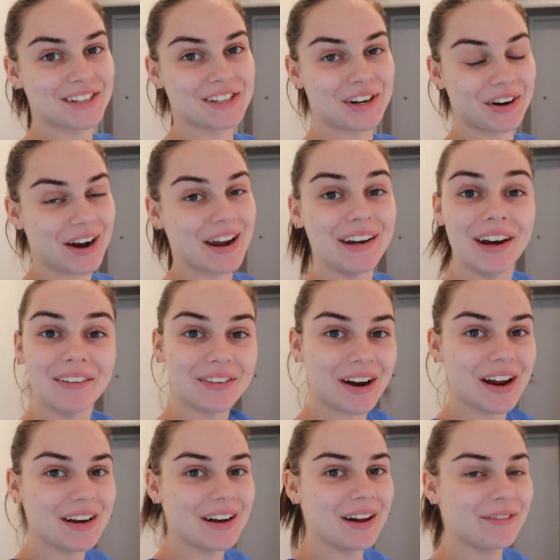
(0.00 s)
Sorry, I never
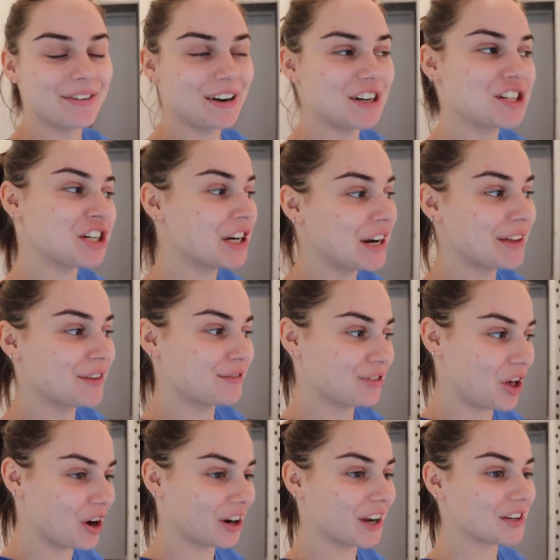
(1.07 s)
ended up finishing the
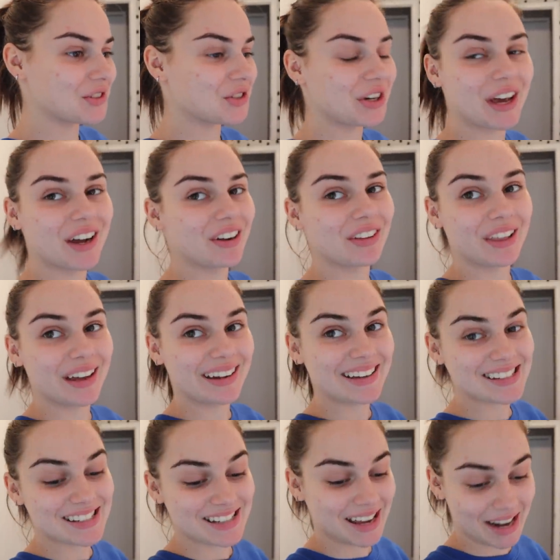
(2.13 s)
vlog yesterday or
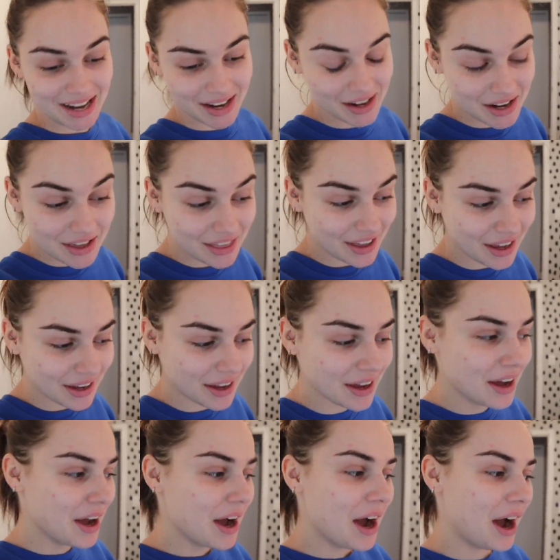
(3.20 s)
like saying
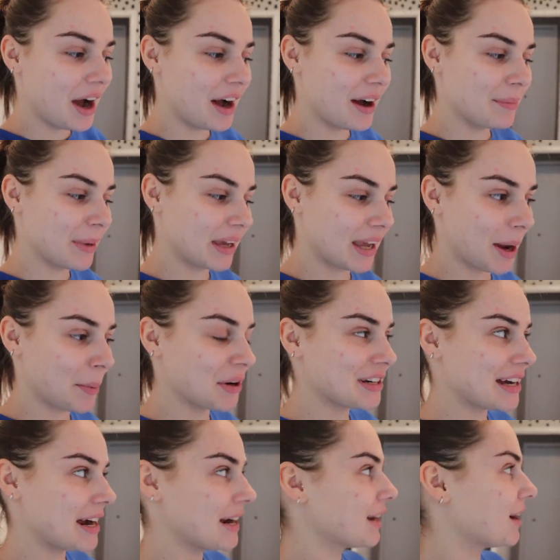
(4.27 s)
anything. My camera
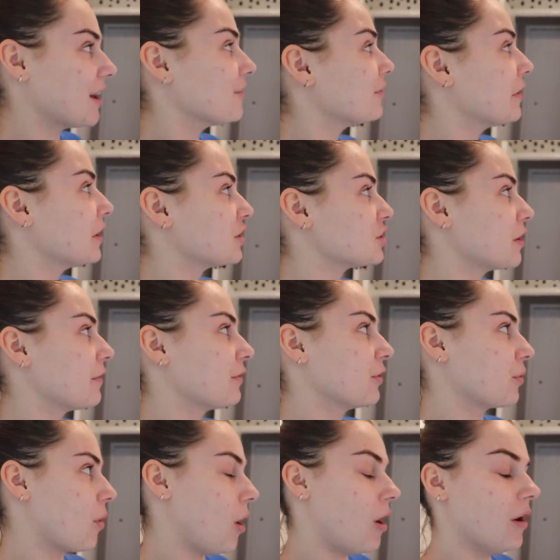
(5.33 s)
died and I finished off
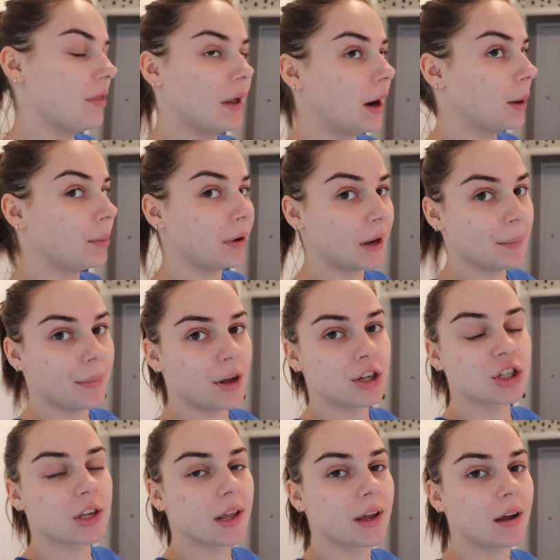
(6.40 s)
the wall, and then I pretty
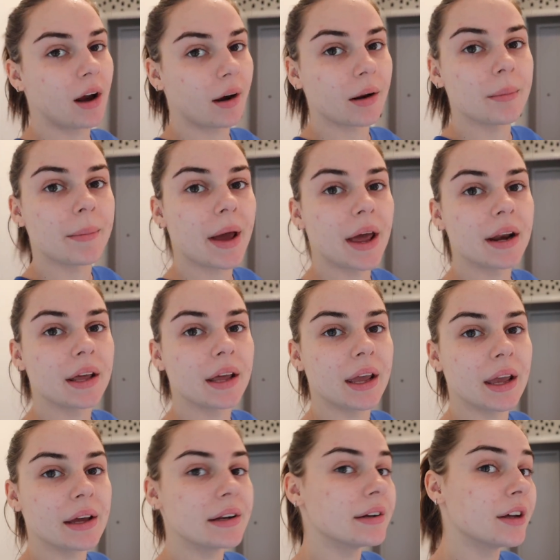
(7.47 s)
much like got in bed
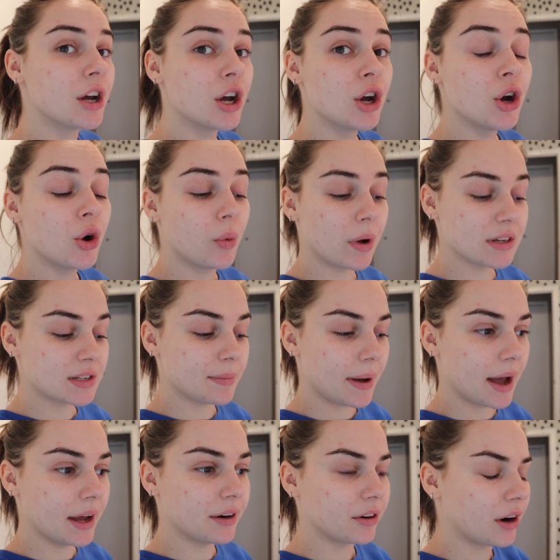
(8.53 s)
and went to
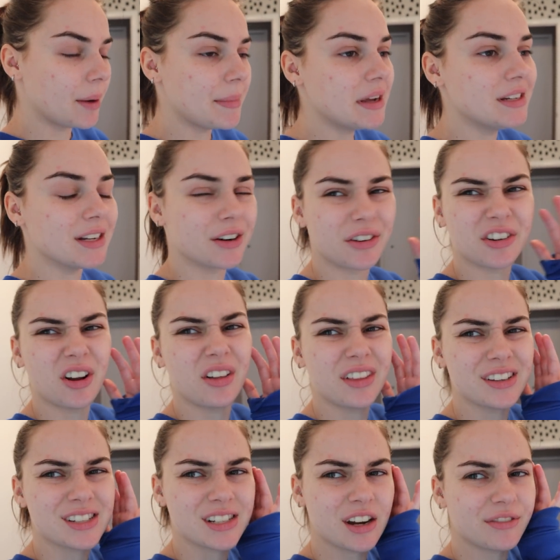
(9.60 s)
bed, or I made dinner and all
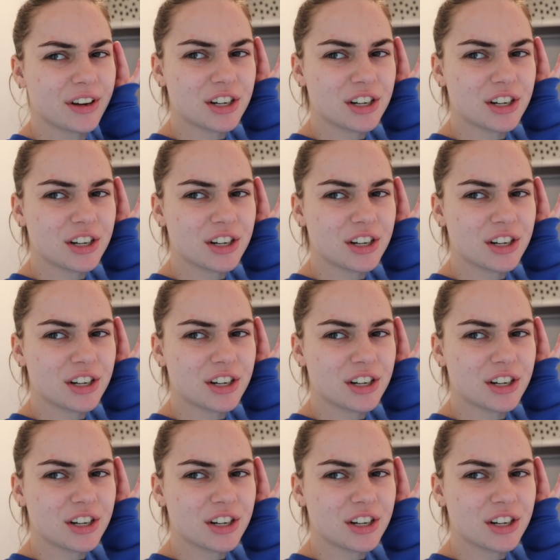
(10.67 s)
that stuff.